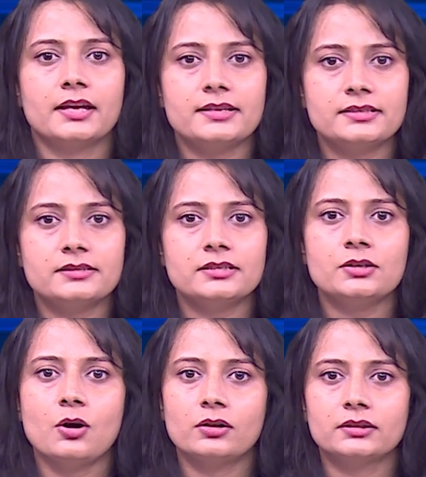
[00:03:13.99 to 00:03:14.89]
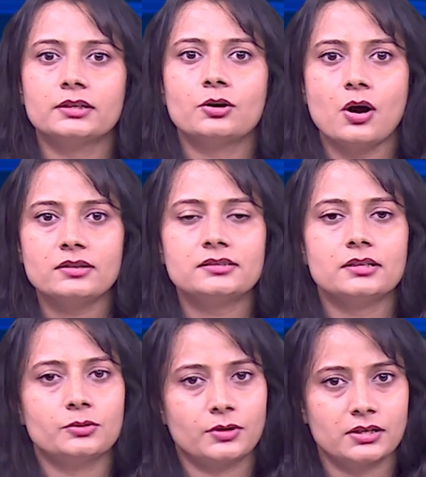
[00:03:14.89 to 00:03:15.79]
SSC on the cost
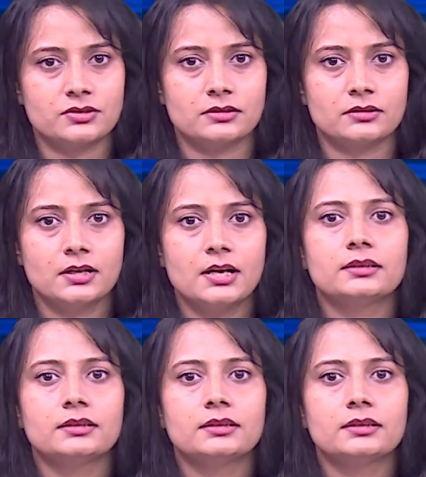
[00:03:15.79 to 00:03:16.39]
allocation.